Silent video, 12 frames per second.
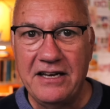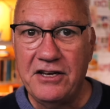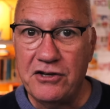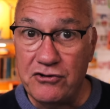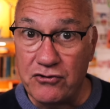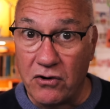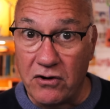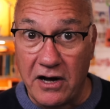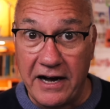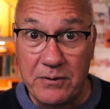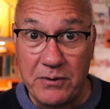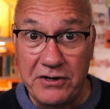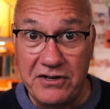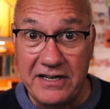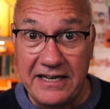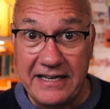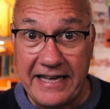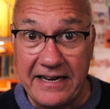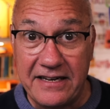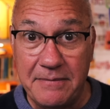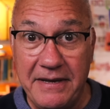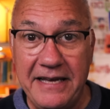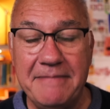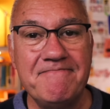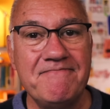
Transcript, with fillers: You draw a line where you didn't intend it to be.